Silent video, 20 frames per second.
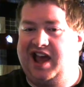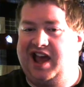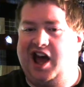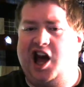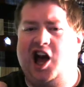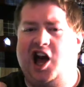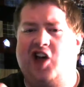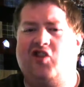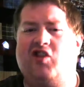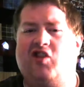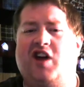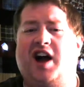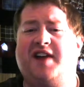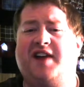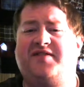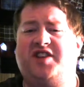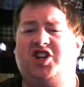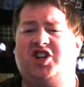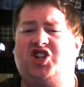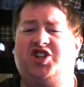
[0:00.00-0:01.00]

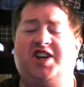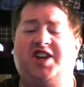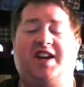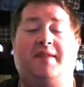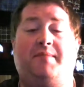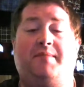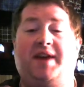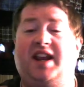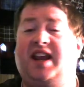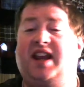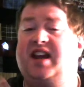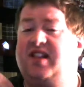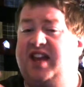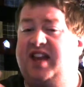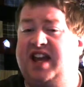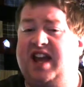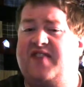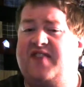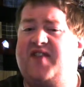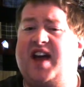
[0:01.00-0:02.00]
unlock this shit immediately.
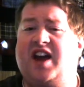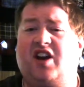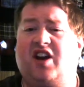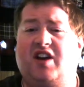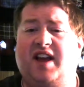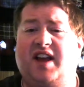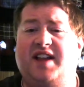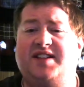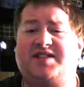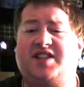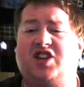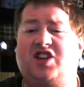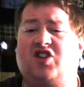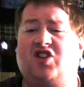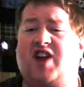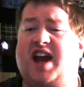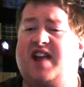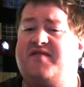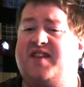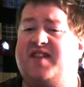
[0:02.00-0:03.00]
Get that instant
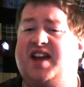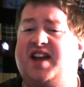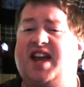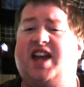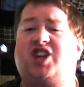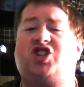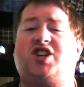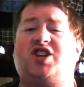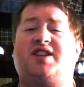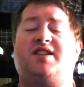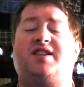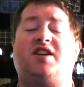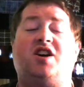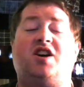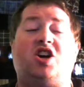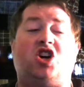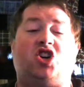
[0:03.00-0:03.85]
gratification